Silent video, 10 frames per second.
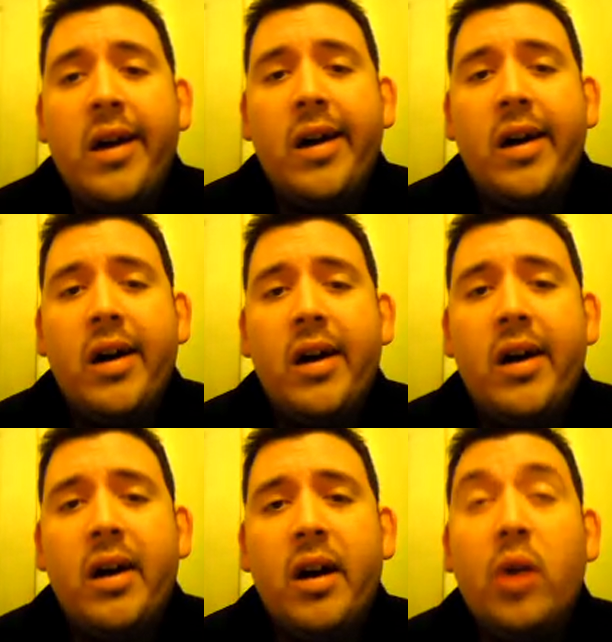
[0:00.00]

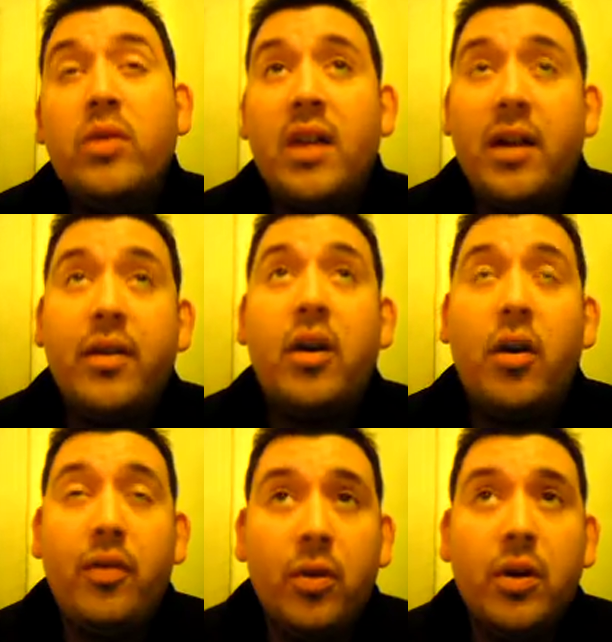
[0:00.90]
I was in Lafayette
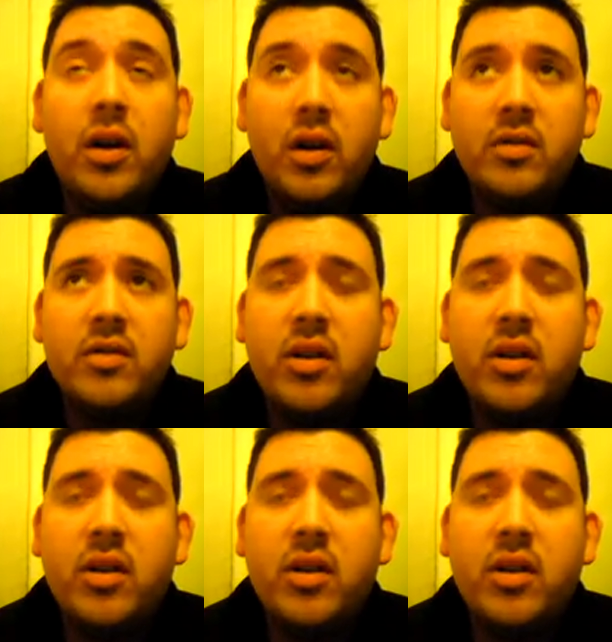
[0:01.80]
all 4 years.